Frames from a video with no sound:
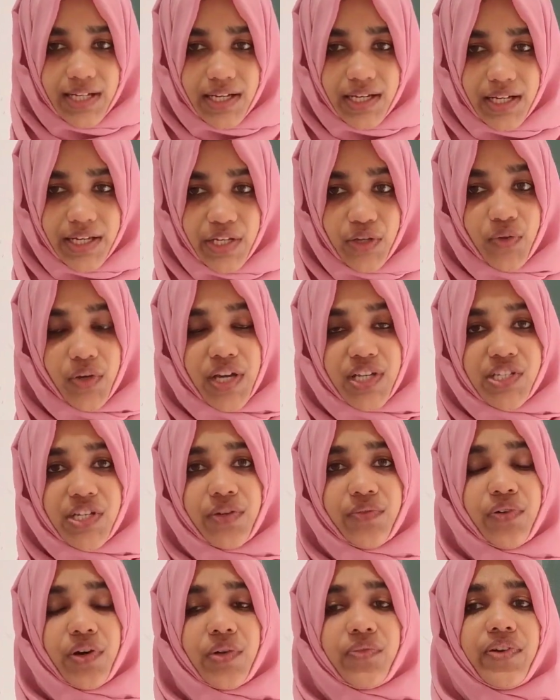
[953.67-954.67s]
the
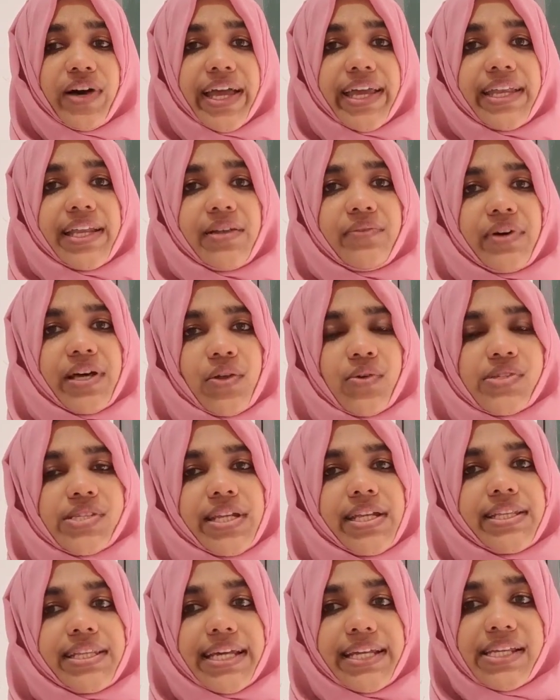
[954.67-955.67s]
equation for final
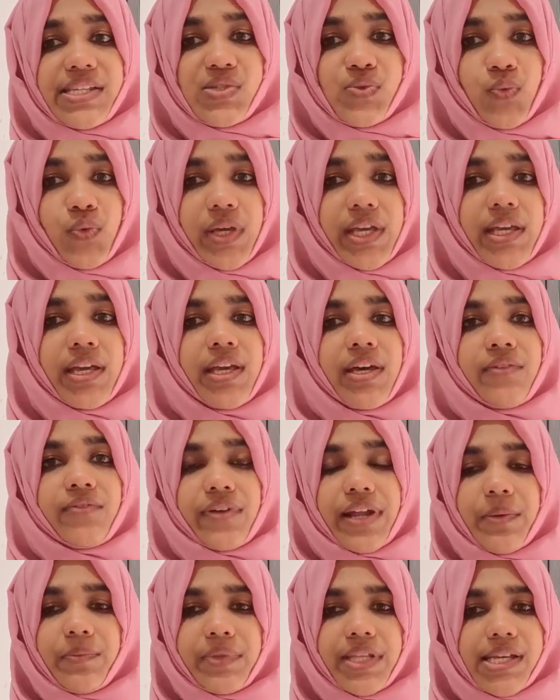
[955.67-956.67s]
velocity, that is V,
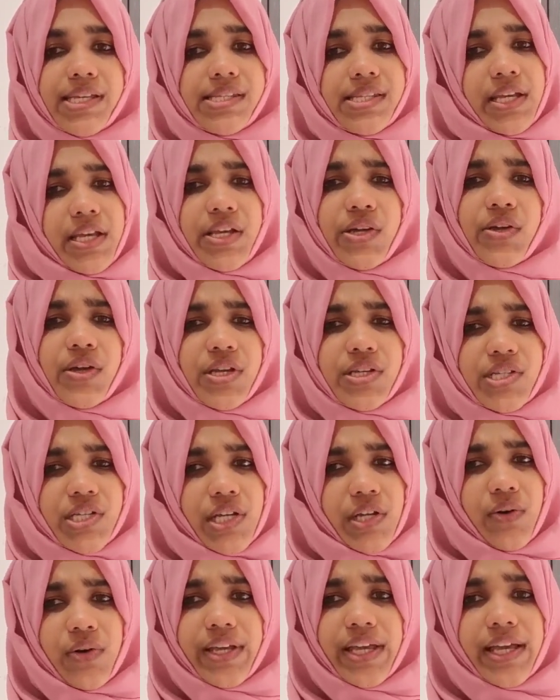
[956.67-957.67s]
from this
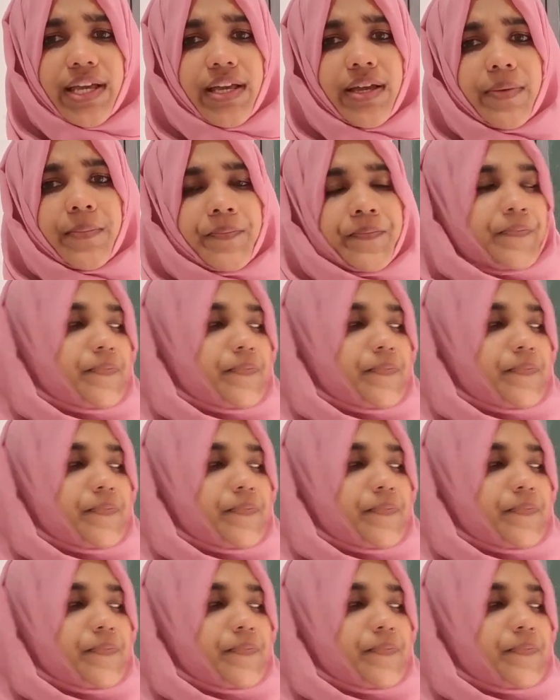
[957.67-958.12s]
equation. Okay,